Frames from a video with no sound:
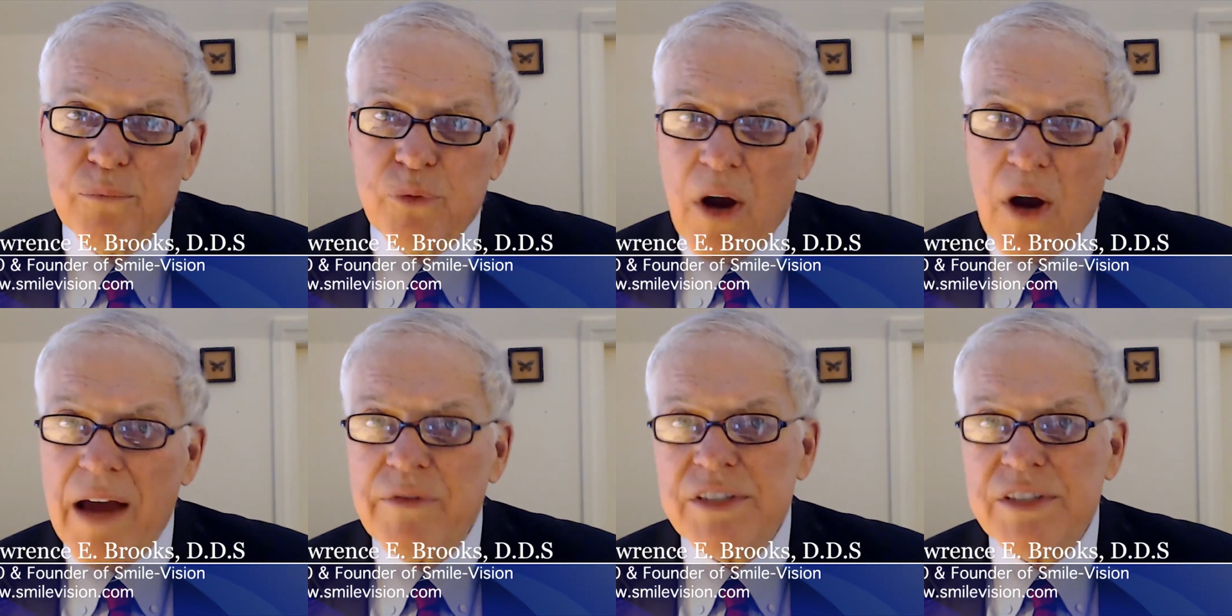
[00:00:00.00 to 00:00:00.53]

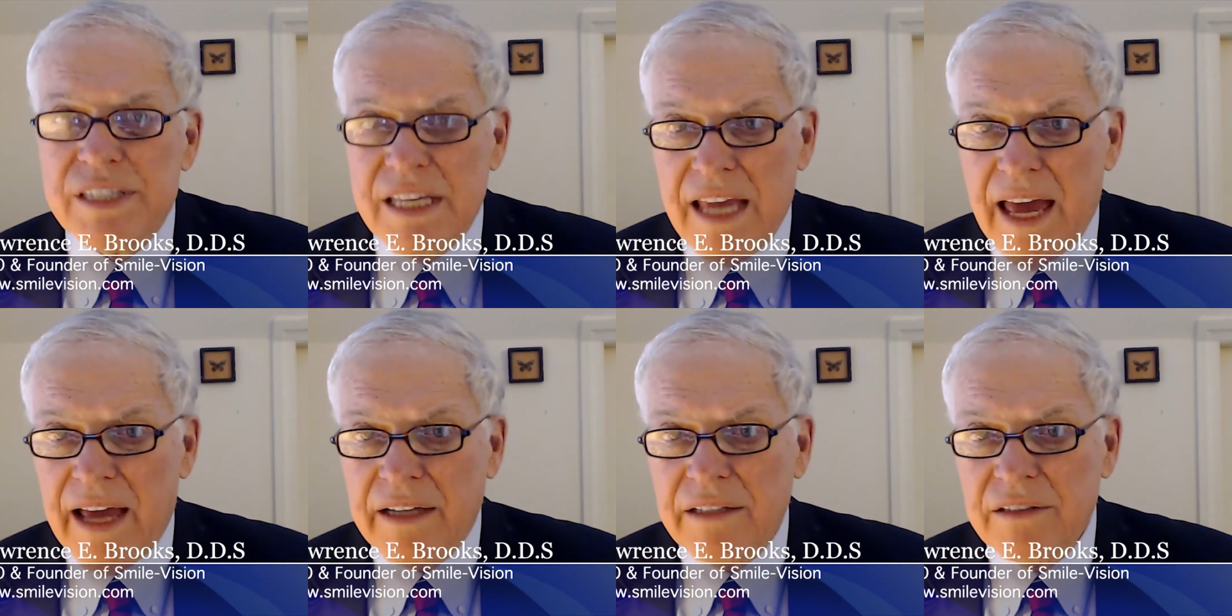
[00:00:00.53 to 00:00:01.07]

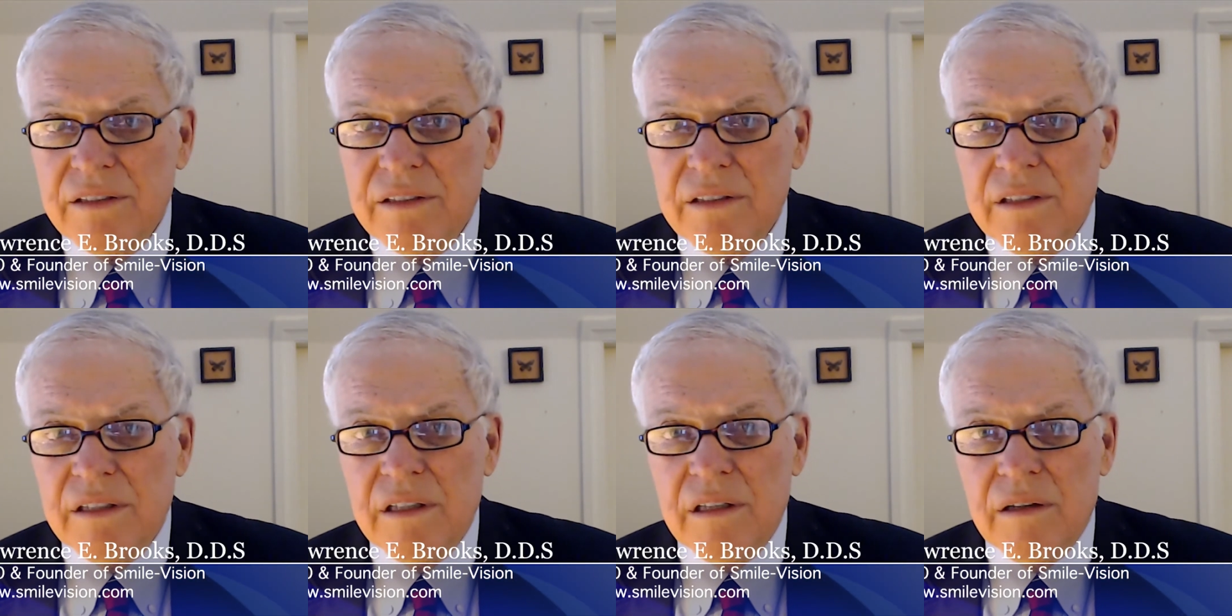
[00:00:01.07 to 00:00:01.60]
Privacy Act
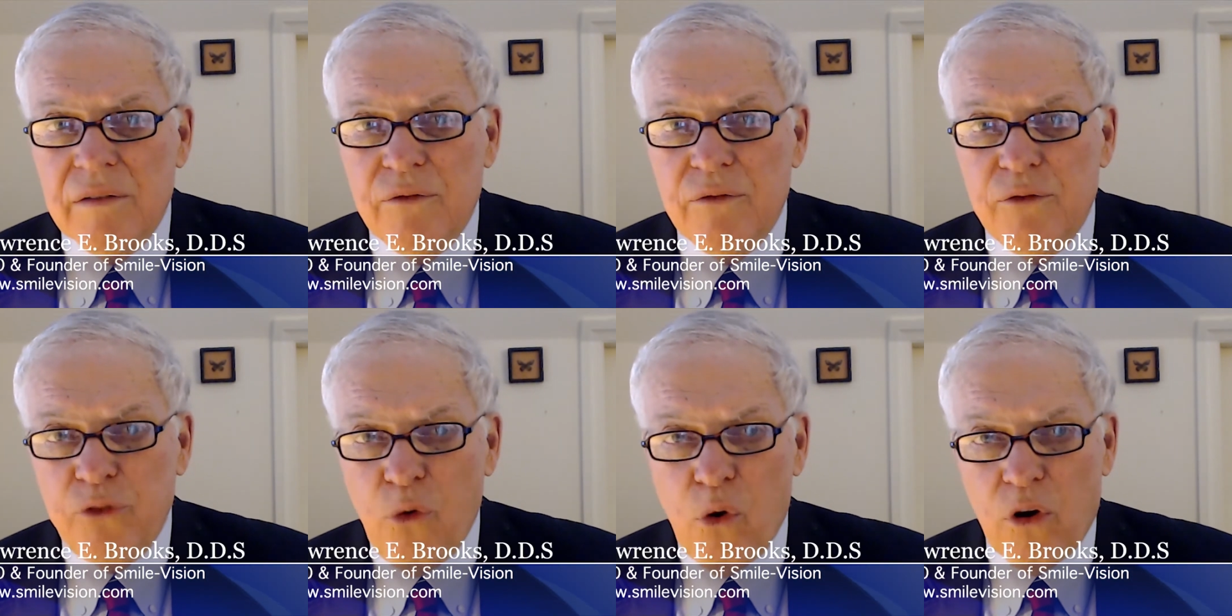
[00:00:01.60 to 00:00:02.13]

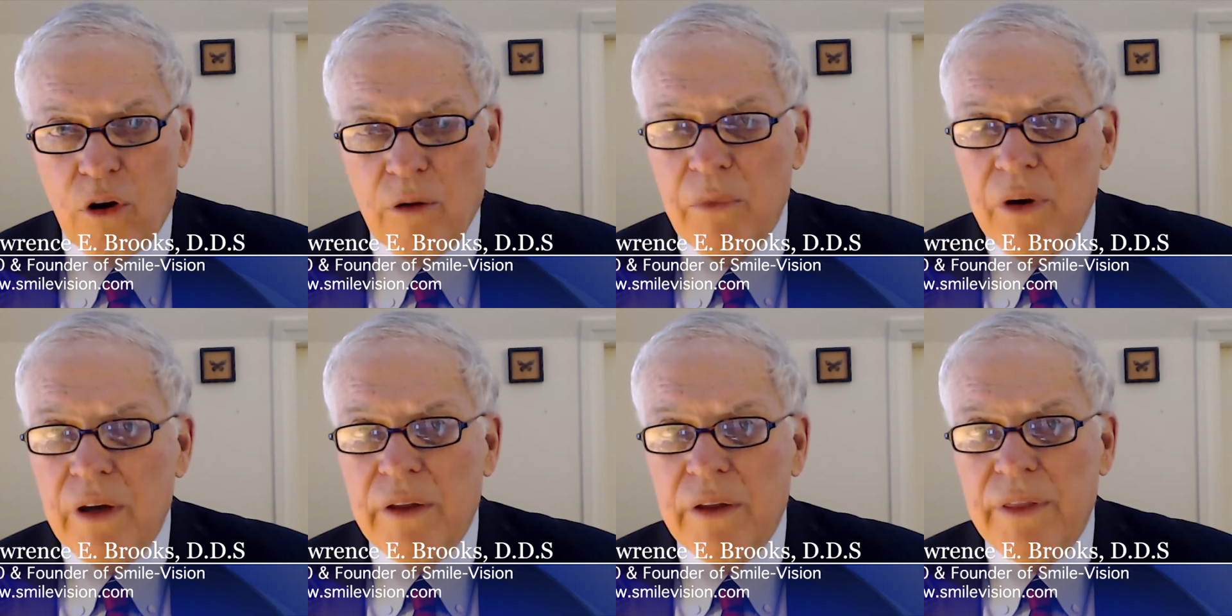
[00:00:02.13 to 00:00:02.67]

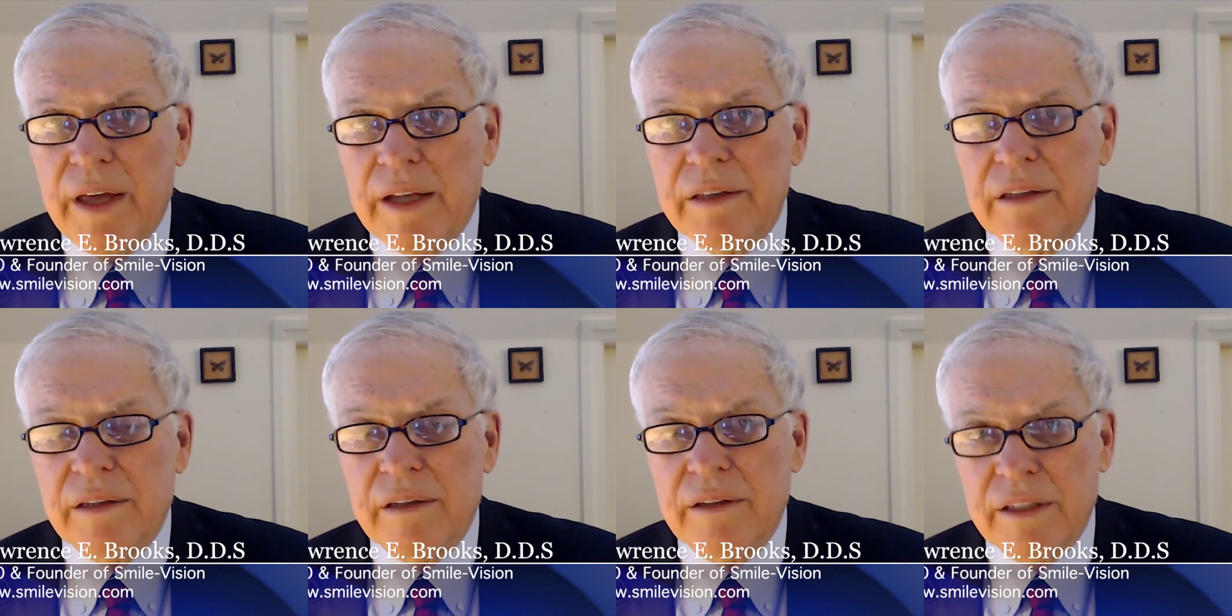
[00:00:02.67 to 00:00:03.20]
form
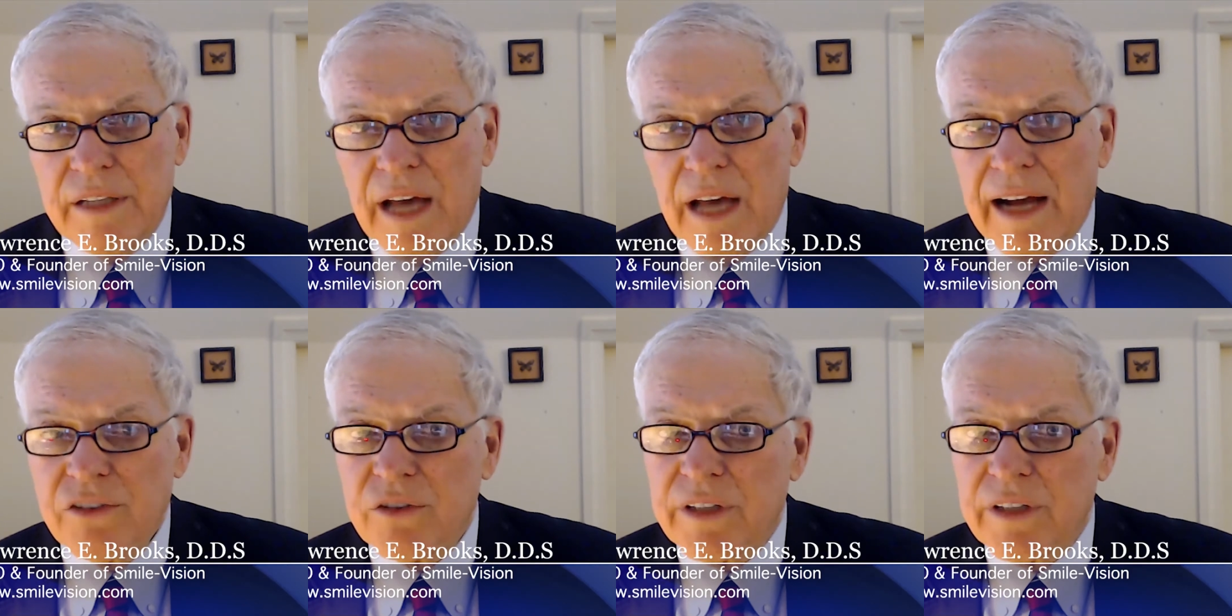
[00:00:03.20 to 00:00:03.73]
that the
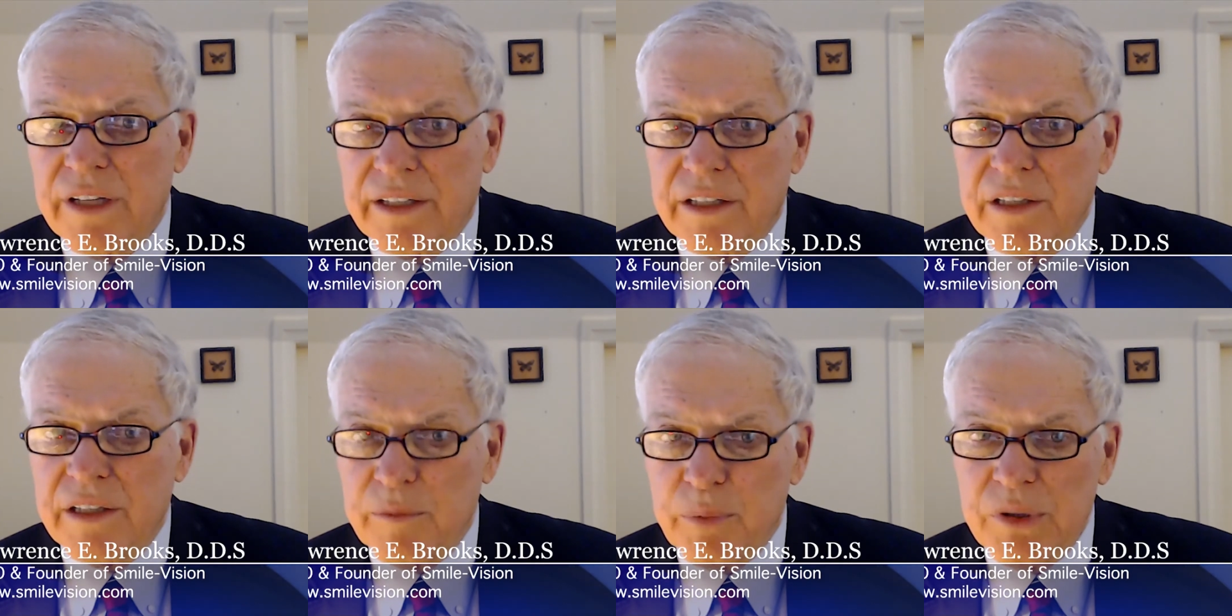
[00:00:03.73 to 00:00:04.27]
doctor can
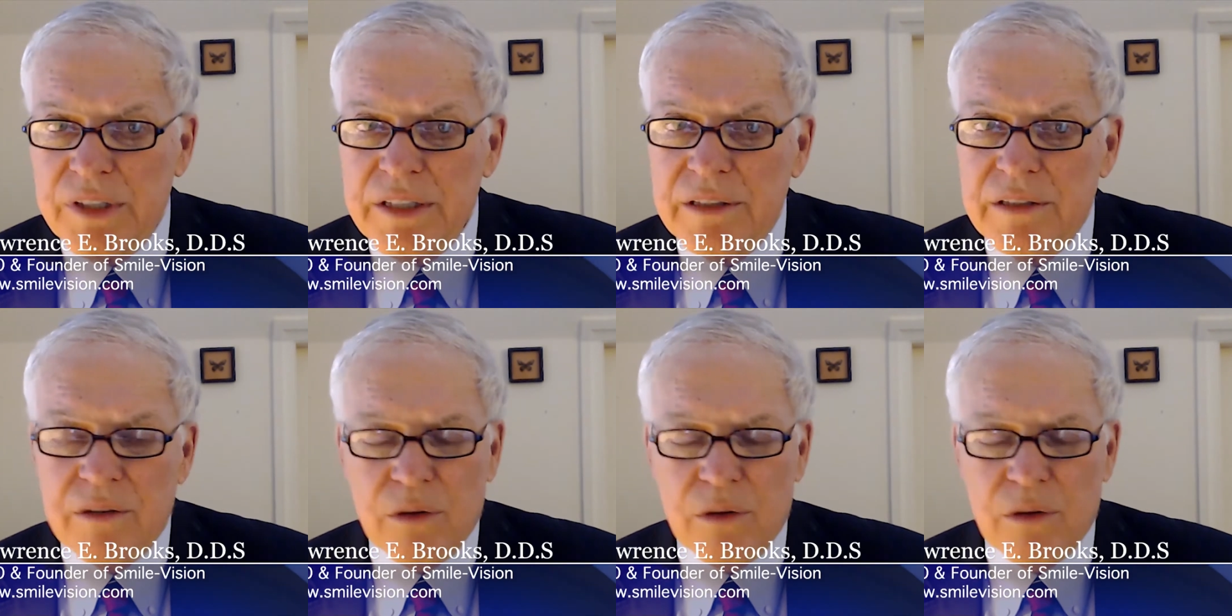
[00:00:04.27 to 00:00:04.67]
complete,